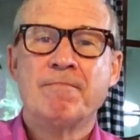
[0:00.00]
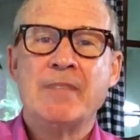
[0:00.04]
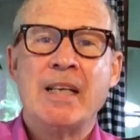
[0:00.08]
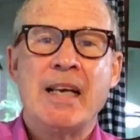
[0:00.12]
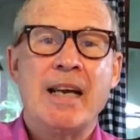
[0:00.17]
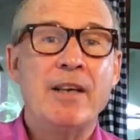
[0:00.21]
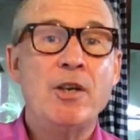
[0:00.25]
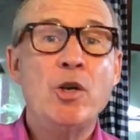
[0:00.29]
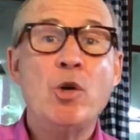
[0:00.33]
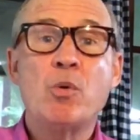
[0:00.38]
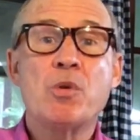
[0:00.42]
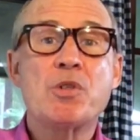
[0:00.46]

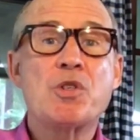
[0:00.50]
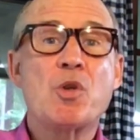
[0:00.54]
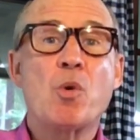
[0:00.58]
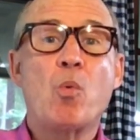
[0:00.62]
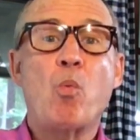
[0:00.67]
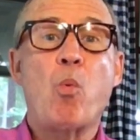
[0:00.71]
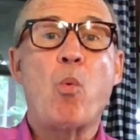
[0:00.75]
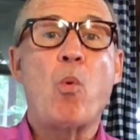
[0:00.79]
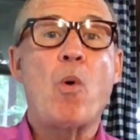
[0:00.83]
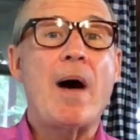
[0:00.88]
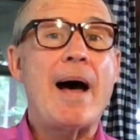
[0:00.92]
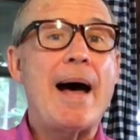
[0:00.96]
And who was the
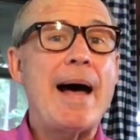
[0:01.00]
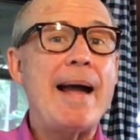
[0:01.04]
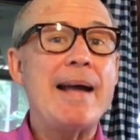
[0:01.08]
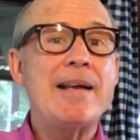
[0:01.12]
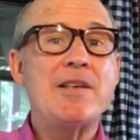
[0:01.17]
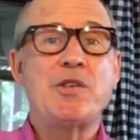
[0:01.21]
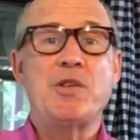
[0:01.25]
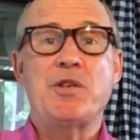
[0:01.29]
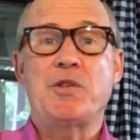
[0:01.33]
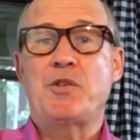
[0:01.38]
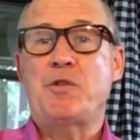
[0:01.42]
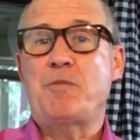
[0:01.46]

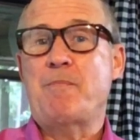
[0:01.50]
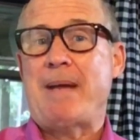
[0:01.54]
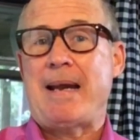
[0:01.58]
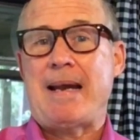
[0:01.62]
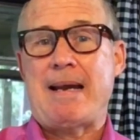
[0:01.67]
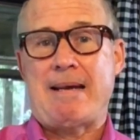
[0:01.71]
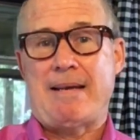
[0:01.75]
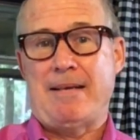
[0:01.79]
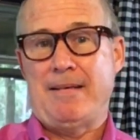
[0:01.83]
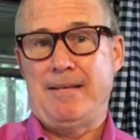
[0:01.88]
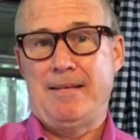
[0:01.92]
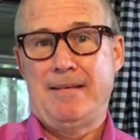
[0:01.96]
wisest
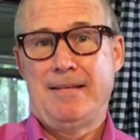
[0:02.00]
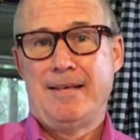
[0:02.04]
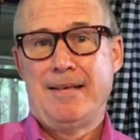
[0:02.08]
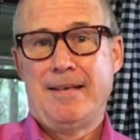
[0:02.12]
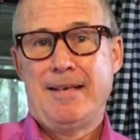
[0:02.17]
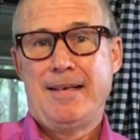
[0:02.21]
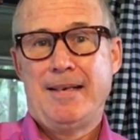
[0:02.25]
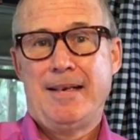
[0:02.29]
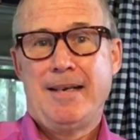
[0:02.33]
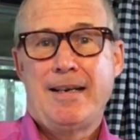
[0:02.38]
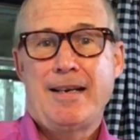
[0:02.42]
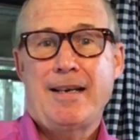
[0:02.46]
man
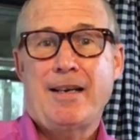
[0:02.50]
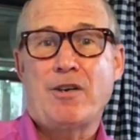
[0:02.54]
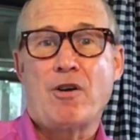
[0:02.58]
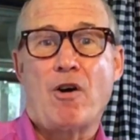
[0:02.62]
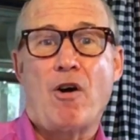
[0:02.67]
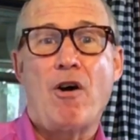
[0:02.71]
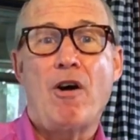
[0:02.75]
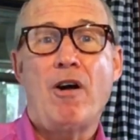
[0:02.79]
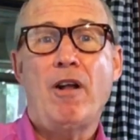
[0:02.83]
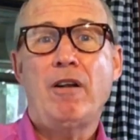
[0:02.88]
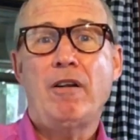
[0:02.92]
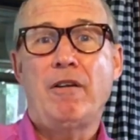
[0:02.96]
in
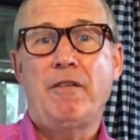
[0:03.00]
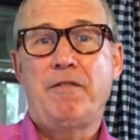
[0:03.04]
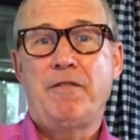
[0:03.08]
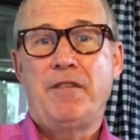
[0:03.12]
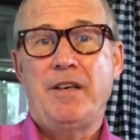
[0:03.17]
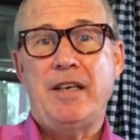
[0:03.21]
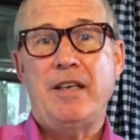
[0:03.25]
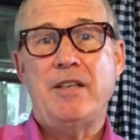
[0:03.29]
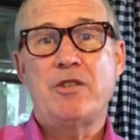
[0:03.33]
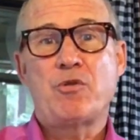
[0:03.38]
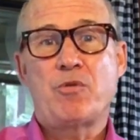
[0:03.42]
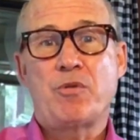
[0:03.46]
all of
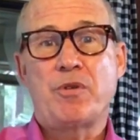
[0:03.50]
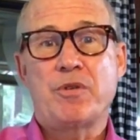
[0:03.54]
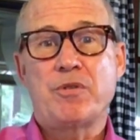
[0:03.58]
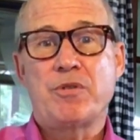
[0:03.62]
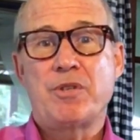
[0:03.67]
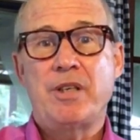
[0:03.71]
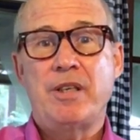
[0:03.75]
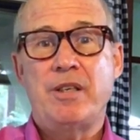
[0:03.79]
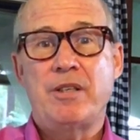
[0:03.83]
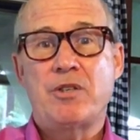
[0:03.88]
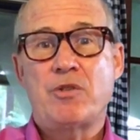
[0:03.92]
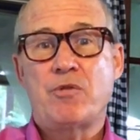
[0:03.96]
Israel's
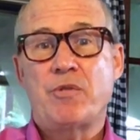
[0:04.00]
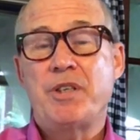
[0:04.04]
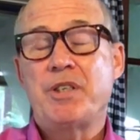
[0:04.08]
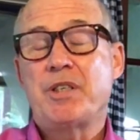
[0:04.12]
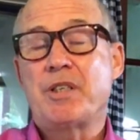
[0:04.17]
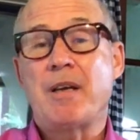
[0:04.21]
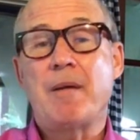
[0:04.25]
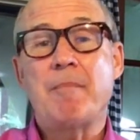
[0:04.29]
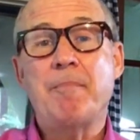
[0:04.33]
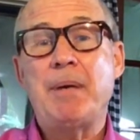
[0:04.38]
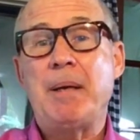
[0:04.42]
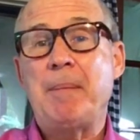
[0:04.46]
history?
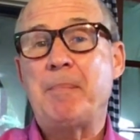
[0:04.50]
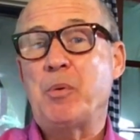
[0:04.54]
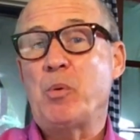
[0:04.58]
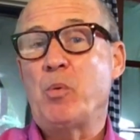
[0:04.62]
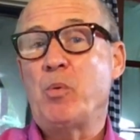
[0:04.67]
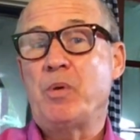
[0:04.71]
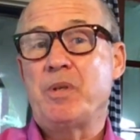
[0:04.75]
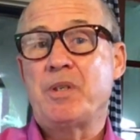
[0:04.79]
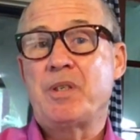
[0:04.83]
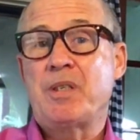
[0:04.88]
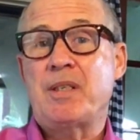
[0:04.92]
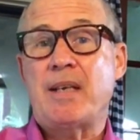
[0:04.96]
Some people
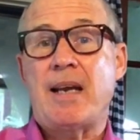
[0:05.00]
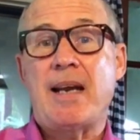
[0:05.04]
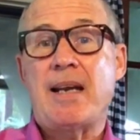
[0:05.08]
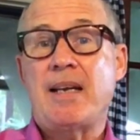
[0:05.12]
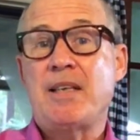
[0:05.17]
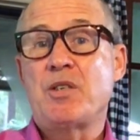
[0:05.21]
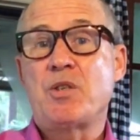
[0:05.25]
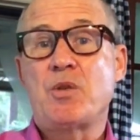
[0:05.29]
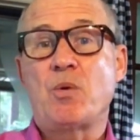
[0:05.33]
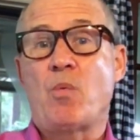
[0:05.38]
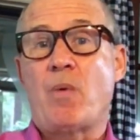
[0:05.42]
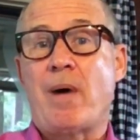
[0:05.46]
would say
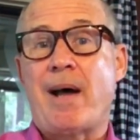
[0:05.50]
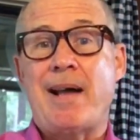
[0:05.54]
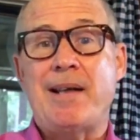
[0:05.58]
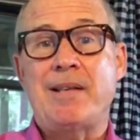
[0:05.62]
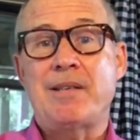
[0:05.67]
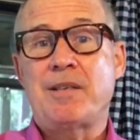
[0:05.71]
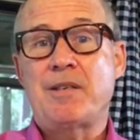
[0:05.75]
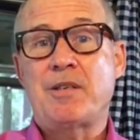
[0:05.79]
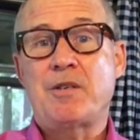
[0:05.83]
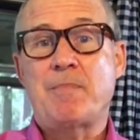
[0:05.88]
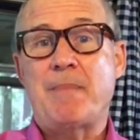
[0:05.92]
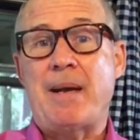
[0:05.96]
he's the
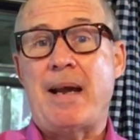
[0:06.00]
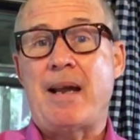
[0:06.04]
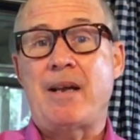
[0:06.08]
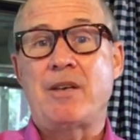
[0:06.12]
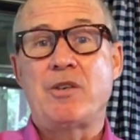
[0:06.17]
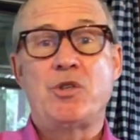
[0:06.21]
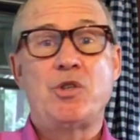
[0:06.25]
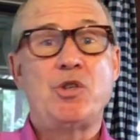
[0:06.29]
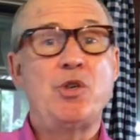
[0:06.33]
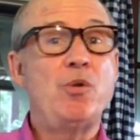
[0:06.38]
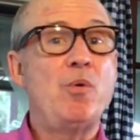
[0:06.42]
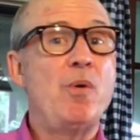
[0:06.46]
wisest
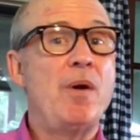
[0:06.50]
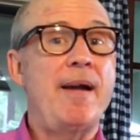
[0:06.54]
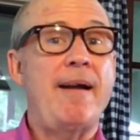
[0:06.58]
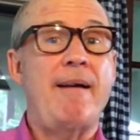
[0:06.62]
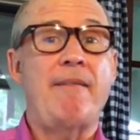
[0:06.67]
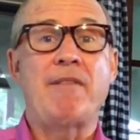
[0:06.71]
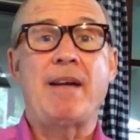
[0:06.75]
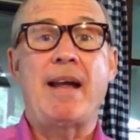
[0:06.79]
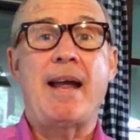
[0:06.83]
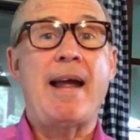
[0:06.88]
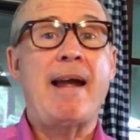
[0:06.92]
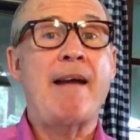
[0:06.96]
man to
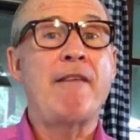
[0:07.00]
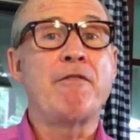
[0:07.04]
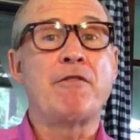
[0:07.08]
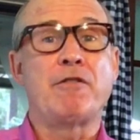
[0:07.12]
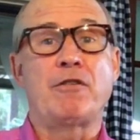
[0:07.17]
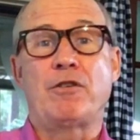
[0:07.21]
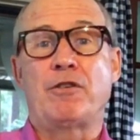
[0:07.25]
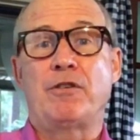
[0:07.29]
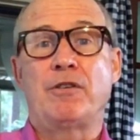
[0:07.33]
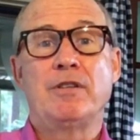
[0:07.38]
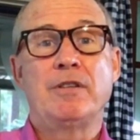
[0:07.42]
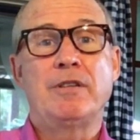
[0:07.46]
have
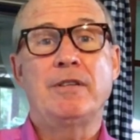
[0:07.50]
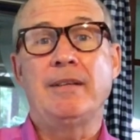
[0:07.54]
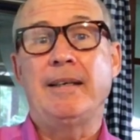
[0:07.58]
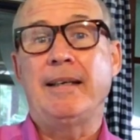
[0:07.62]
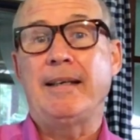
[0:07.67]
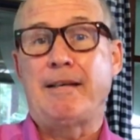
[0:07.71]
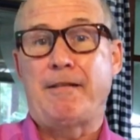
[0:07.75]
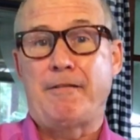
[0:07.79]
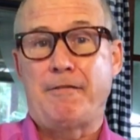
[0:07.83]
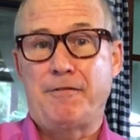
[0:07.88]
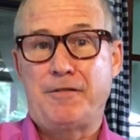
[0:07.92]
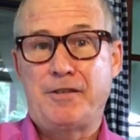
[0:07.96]
ever
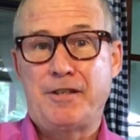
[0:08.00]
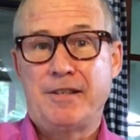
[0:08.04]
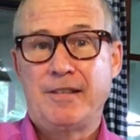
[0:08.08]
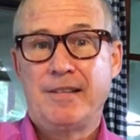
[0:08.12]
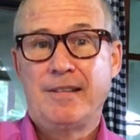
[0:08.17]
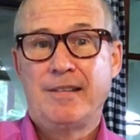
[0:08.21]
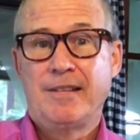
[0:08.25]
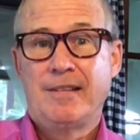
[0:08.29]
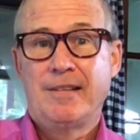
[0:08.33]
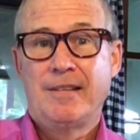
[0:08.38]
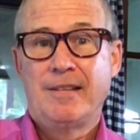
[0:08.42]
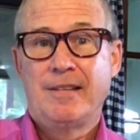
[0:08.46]
lived.
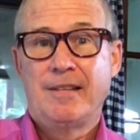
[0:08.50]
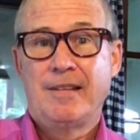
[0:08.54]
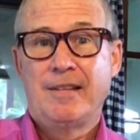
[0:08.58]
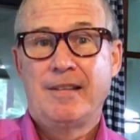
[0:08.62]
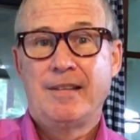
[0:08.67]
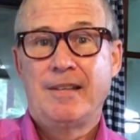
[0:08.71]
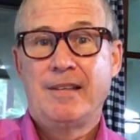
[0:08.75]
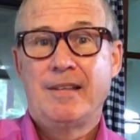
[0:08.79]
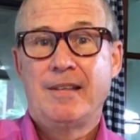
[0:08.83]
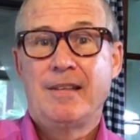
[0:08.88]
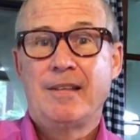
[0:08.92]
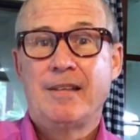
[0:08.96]

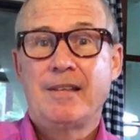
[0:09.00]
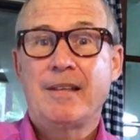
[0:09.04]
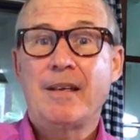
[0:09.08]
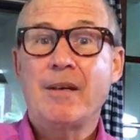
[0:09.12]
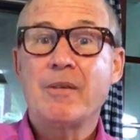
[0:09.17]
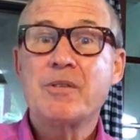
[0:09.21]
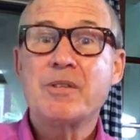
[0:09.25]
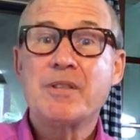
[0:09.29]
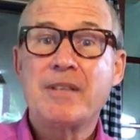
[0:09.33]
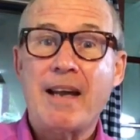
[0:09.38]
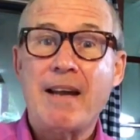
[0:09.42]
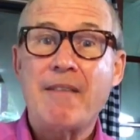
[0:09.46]
That
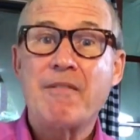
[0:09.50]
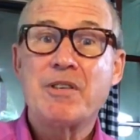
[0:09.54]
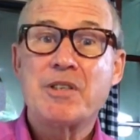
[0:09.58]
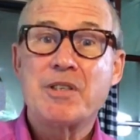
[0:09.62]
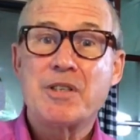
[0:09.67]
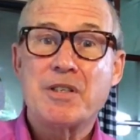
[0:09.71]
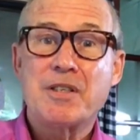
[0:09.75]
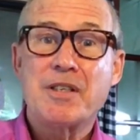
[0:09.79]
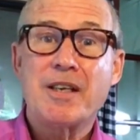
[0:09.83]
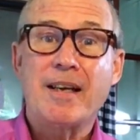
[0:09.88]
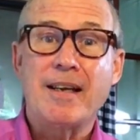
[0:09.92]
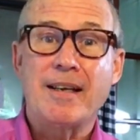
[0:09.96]
was David's
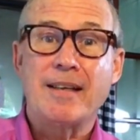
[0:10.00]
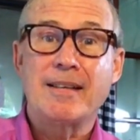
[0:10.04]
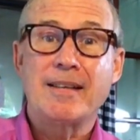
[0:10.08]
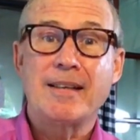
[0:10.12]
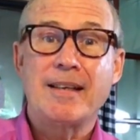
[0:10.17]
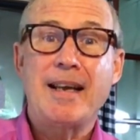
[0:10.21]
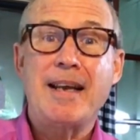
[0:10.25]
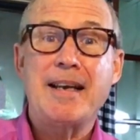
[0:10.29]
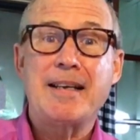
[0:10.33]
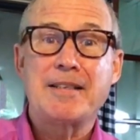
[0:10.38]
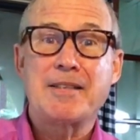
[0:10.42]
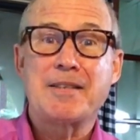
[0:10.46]
son,
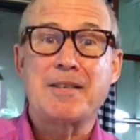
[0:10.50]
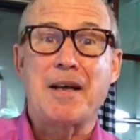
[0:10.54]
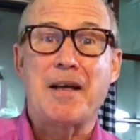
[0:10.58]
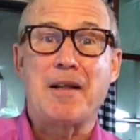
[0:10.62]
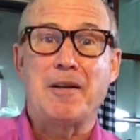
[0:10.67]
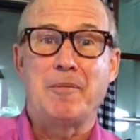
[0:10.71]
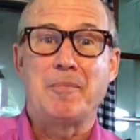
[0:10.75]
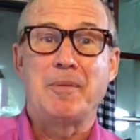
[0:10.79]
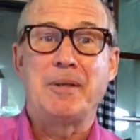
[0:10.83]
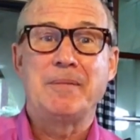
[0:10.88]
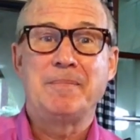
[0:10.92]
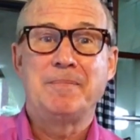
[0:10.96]
King
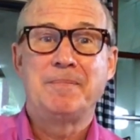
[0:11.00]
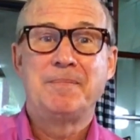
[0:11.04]
Solomon.